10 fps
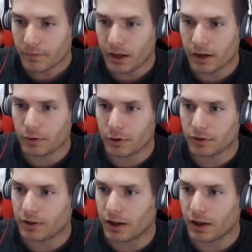And of
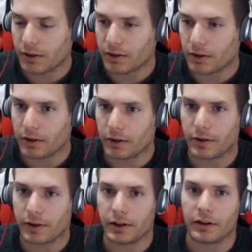course, the only other
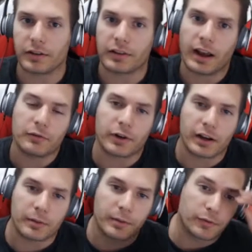thing in here is I have
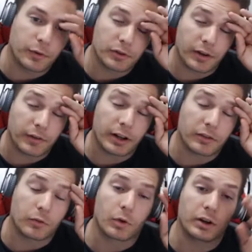Drowning Mirror Force. I run it
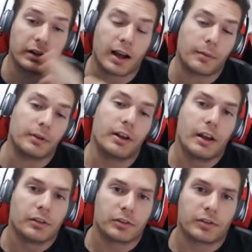as a 1 copy
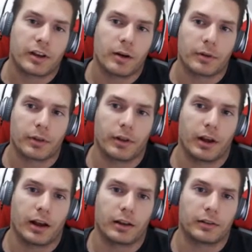just to help with
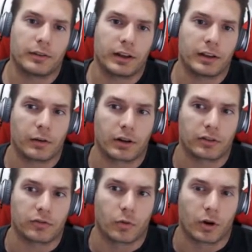things that
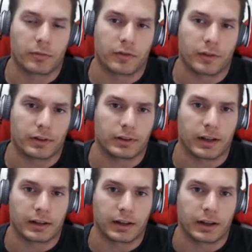want to swarm the field.
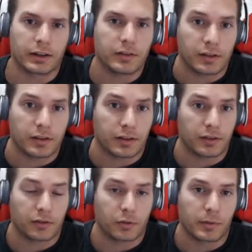Like this
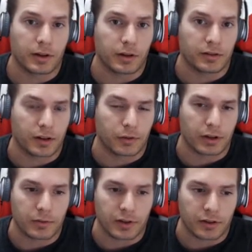is one of my several
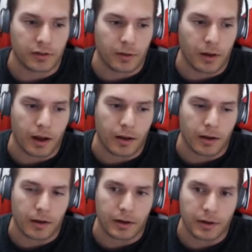games against
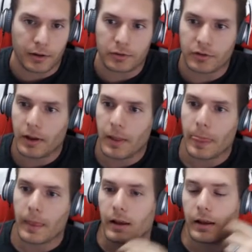heroes.
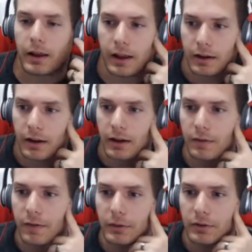And
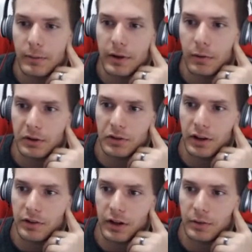if I was going to make one
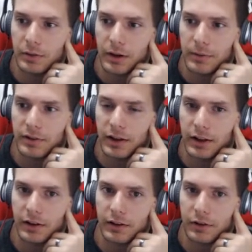change, I'd probably
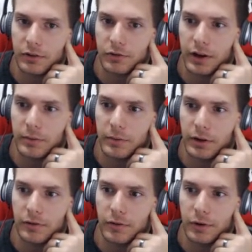take out either Drowning
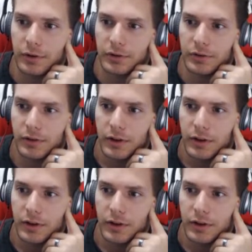Mirror Force